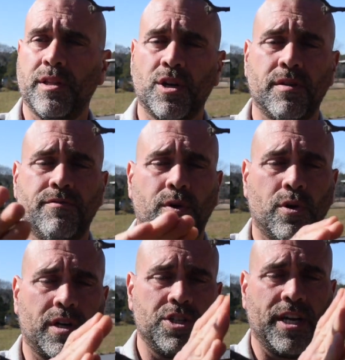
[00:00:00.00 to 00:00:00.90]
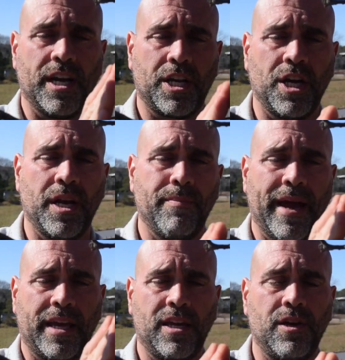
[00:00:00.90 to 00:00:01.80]
be looking for, because you got to cut it
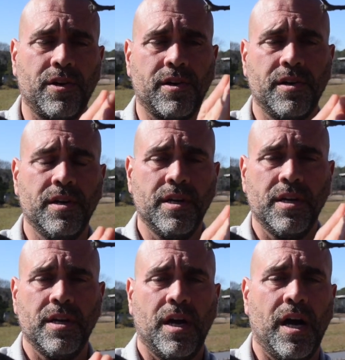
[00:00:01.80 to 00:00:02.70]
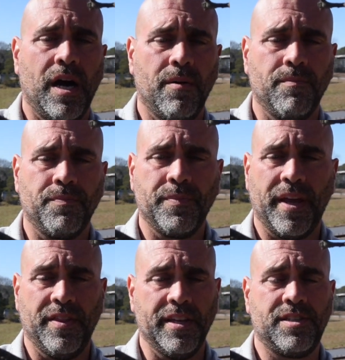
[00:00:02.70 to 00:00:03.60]
back here. And
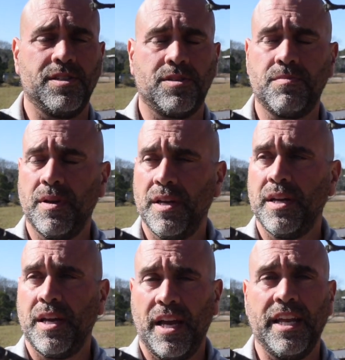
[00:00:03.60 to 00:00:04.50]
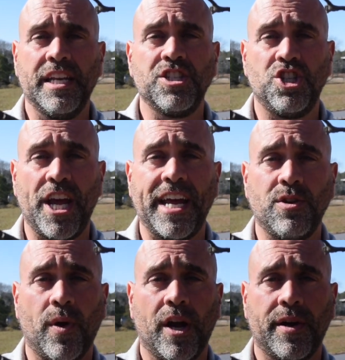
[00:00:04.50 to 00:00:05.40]
it is
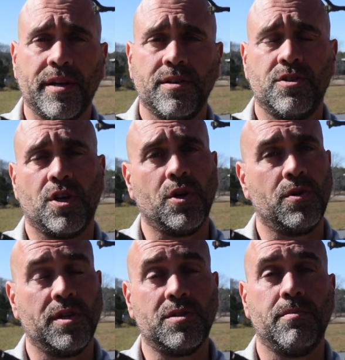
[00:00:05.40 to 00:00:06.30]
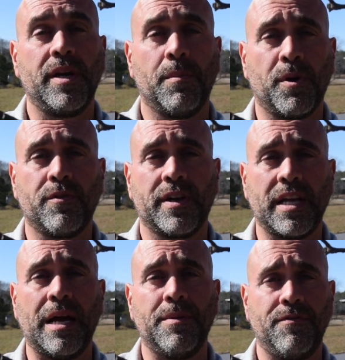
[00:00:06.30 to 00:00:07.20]
January, so this would be the perfect
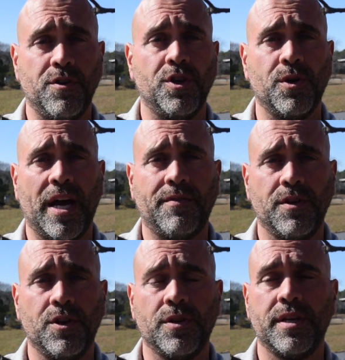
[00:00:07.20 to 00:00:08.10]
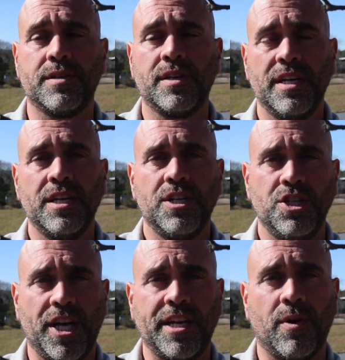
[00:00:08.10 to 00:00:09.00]
time if you do have to do this.
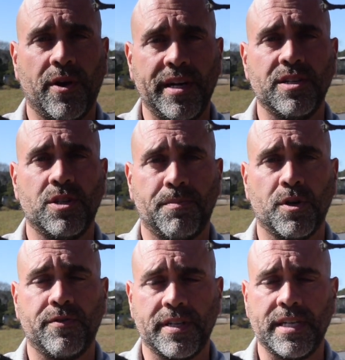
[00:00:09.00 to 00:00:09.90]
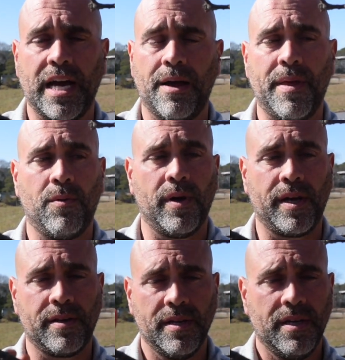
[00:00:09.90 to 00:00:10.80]
January is the perfect time. That
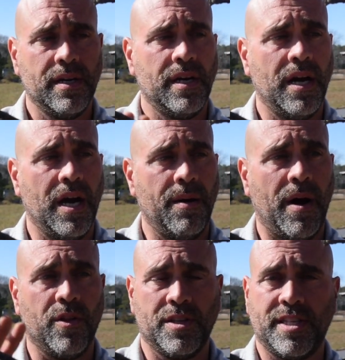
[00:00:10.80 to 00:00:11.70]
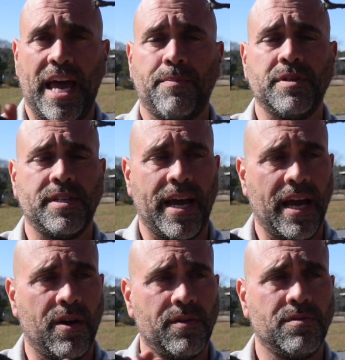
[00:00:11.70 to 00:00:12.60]
way all the sap is
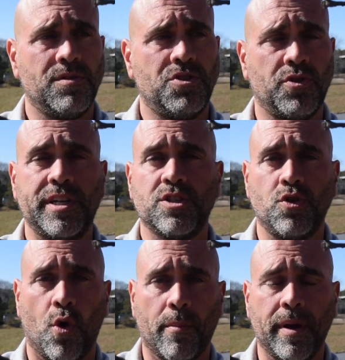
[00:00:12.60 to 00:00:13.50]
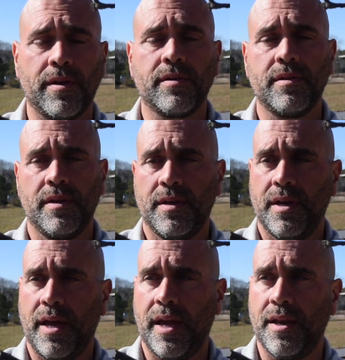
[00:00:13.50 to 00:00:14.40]
down, tree is dormant,
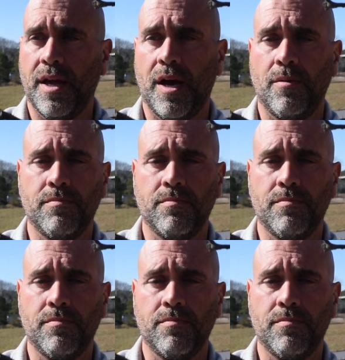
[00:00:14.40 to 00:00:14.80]
and